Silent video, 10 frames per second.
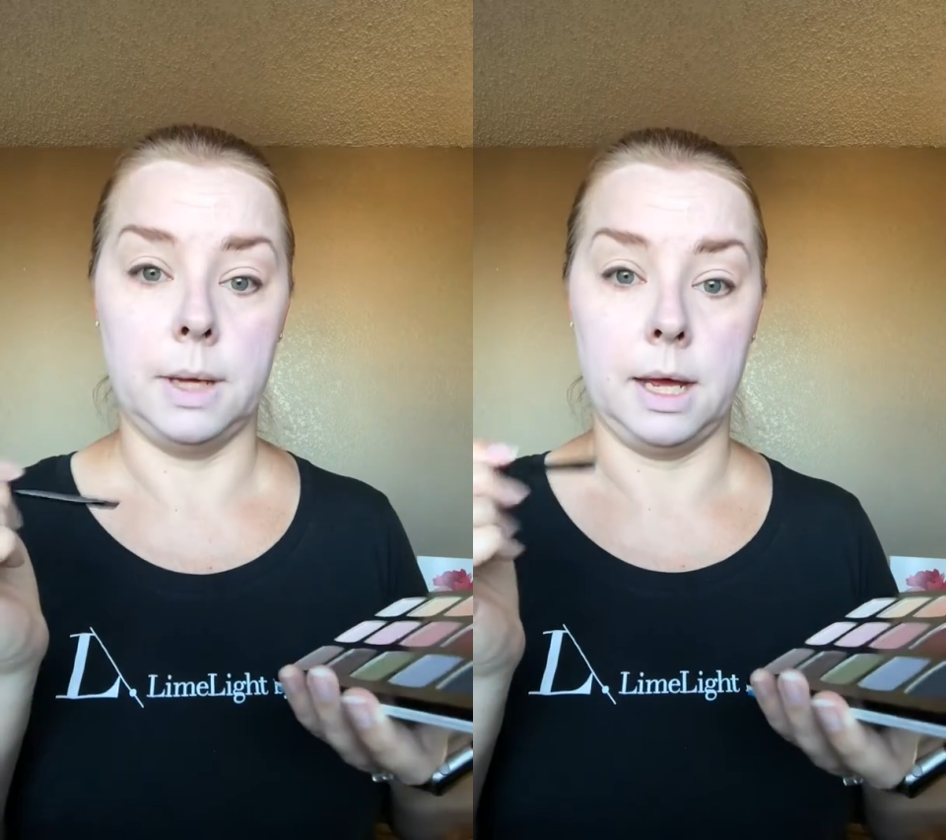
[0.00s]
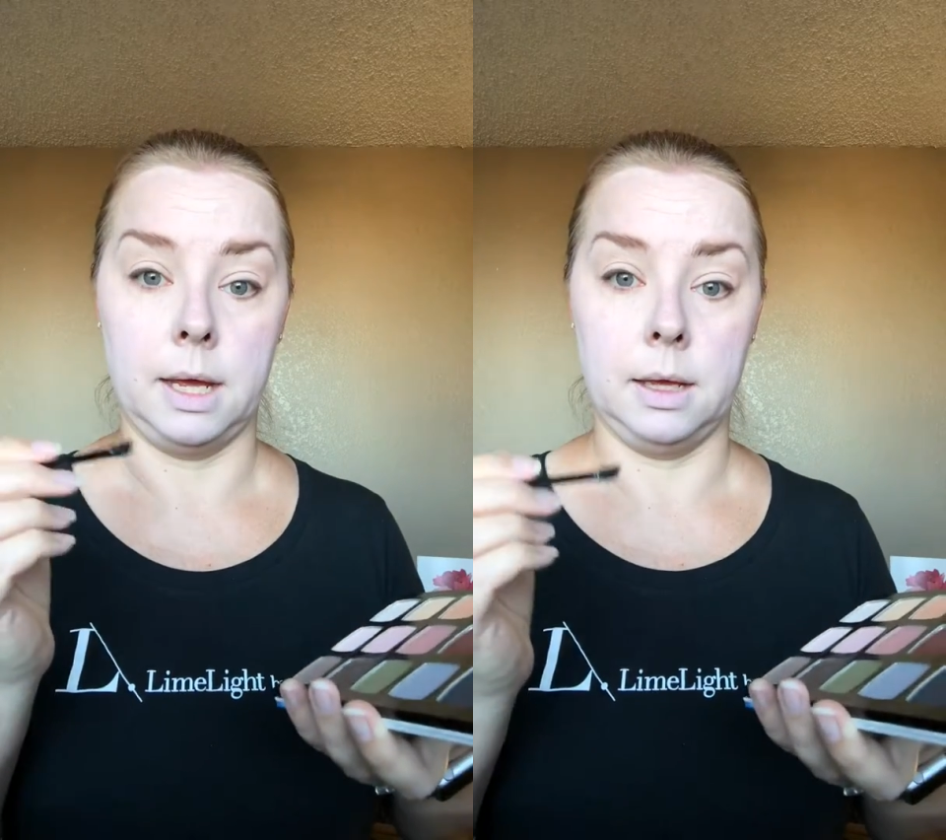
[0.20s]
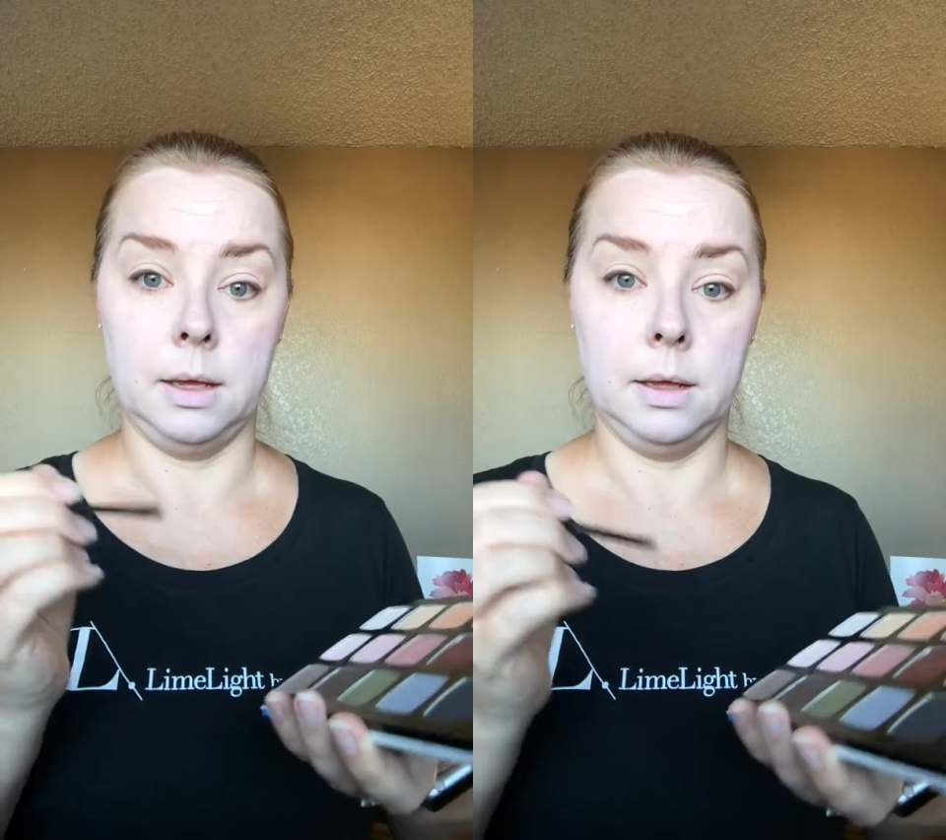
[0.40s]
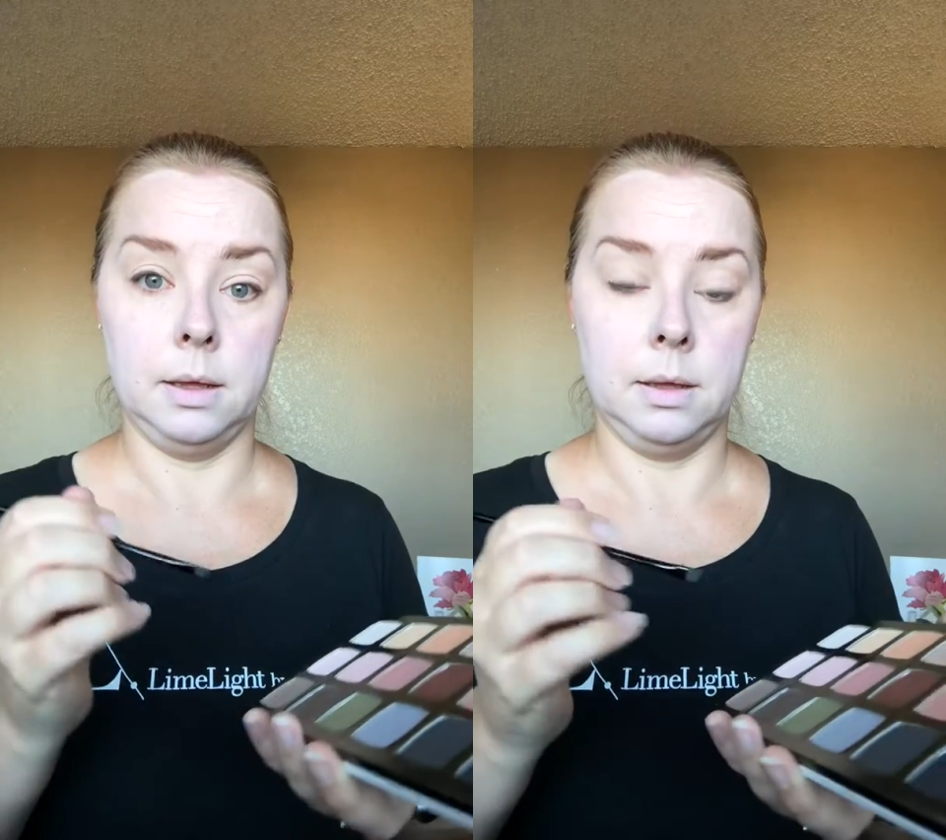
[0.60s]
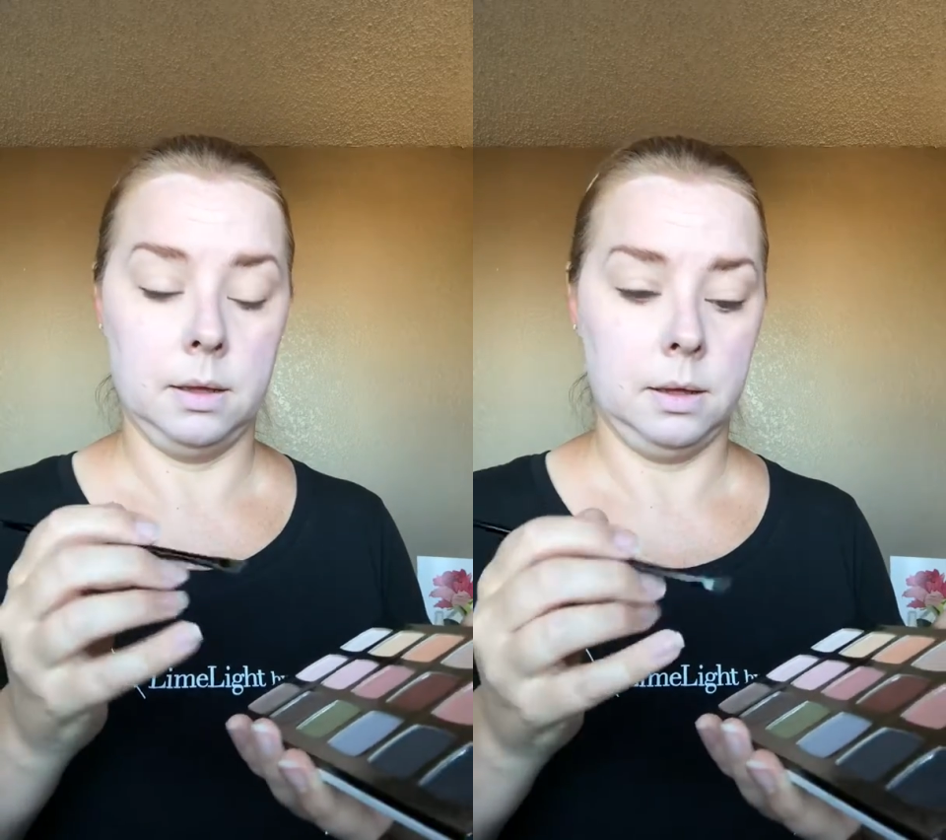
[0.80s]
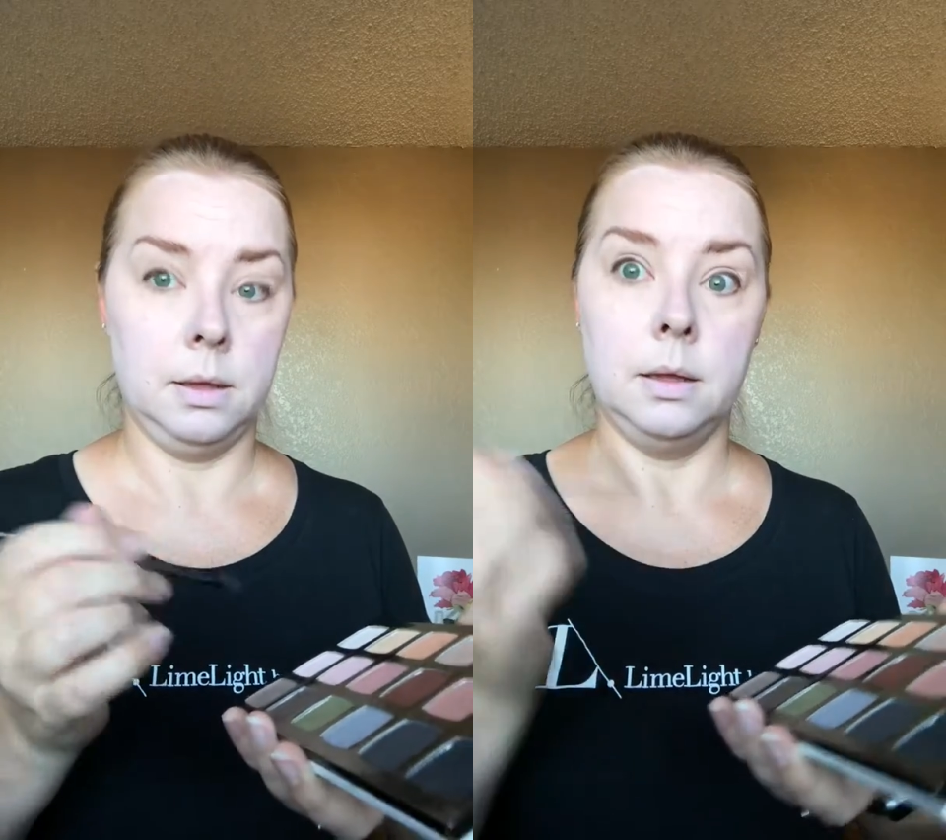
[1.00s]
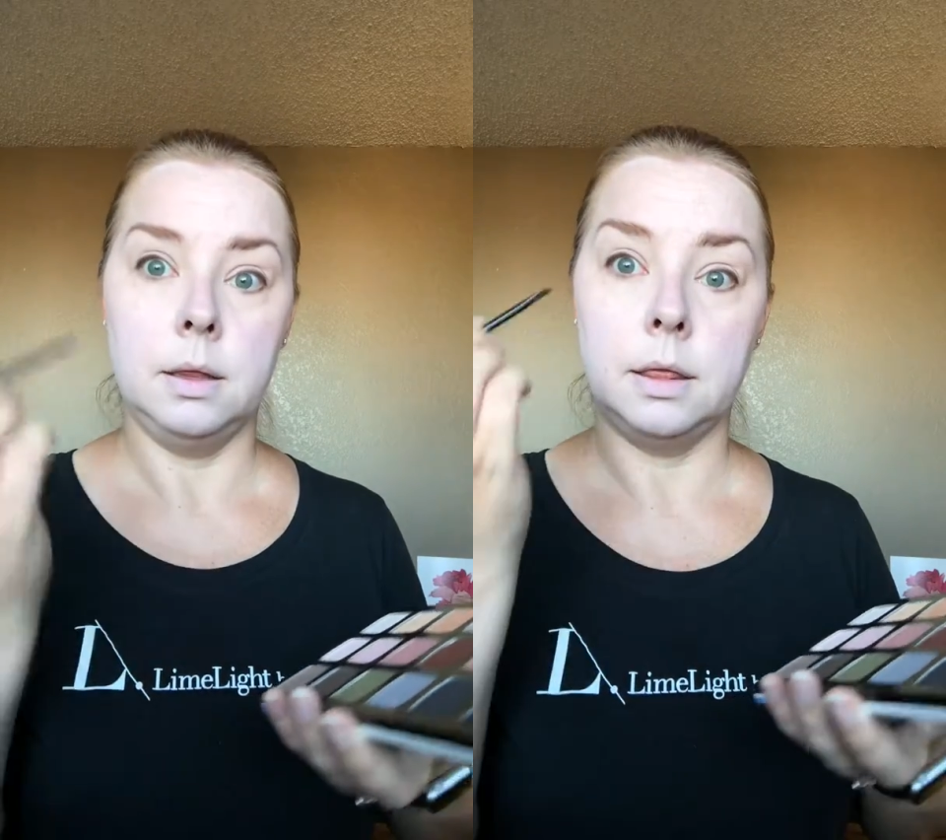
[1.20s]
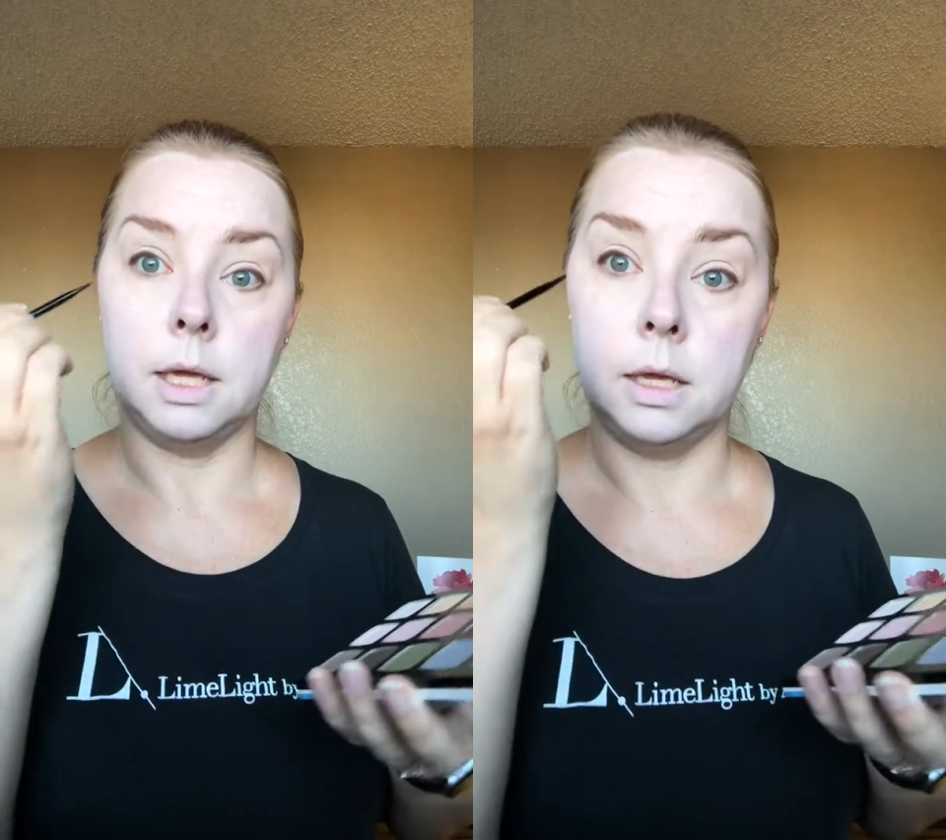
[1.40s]
a
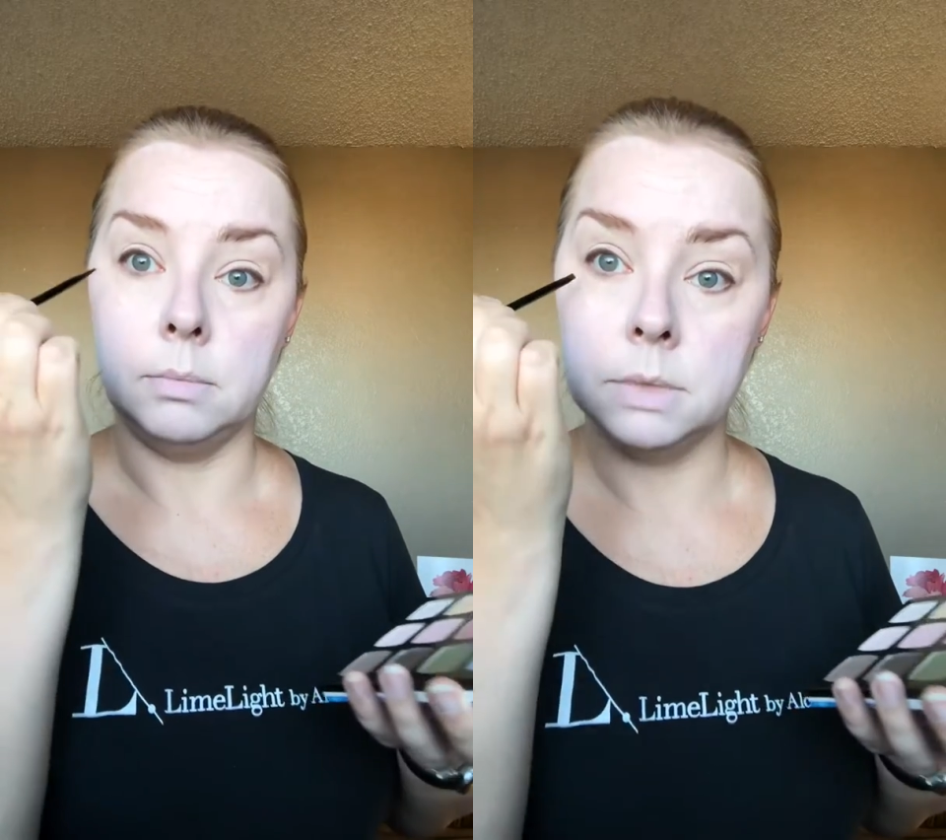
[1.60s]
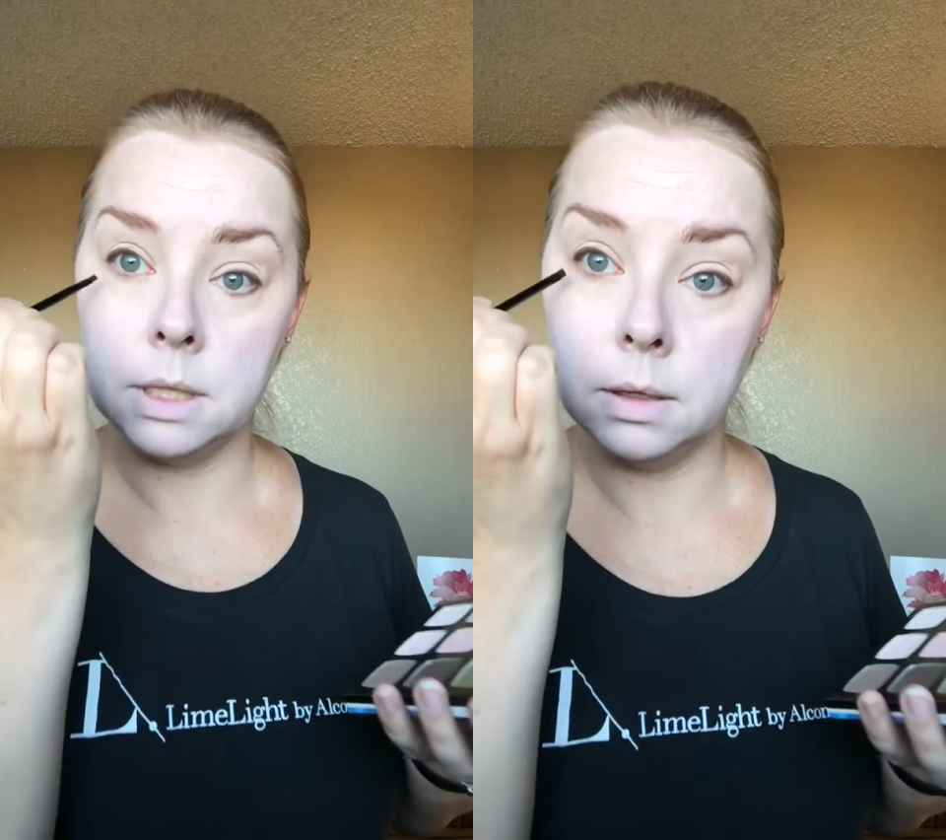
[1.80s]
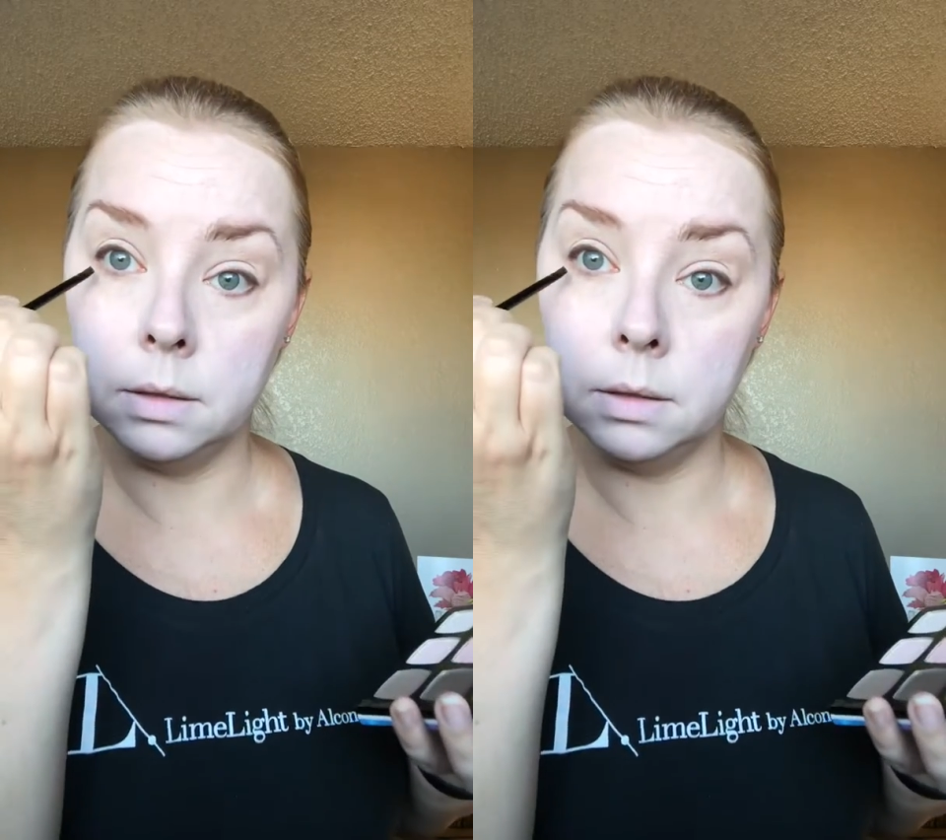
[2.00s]
themed